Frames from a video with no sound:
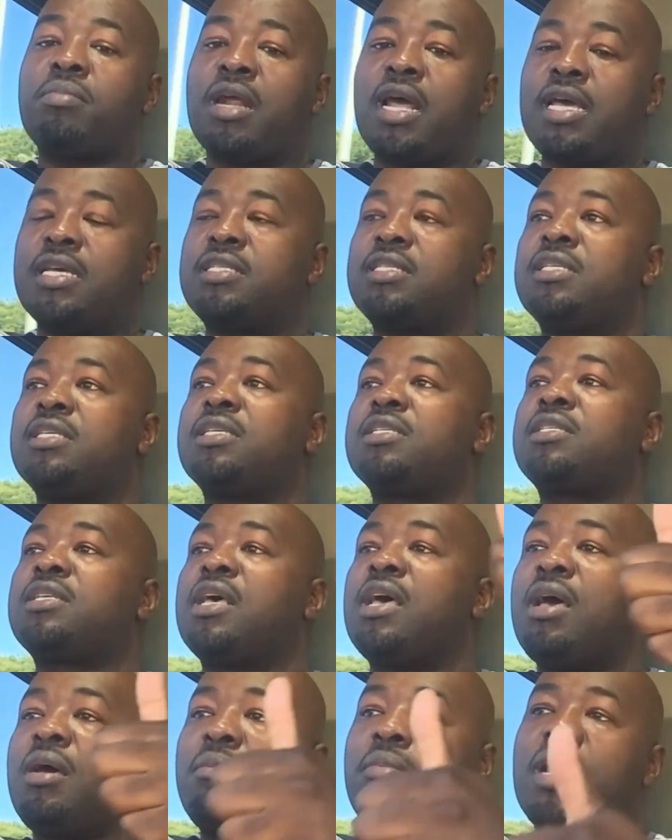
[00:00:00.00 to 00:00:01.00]
prices
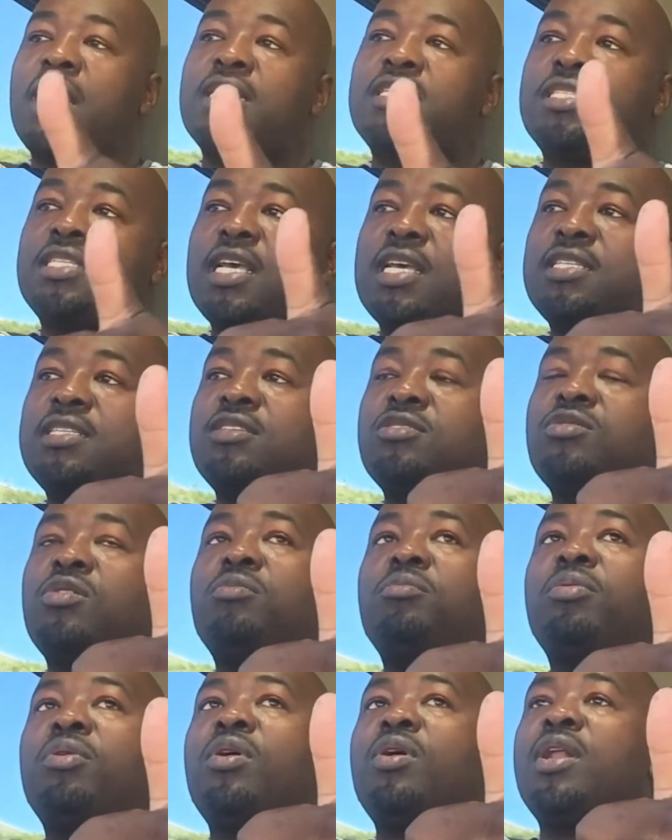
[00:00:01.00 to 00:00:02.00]
plus taxes
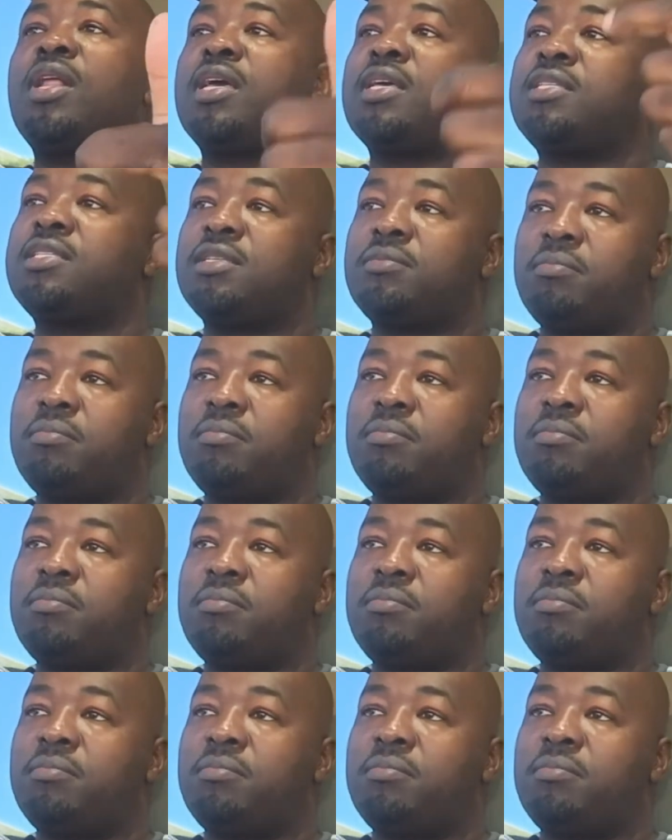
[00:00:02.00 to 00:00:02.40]
on products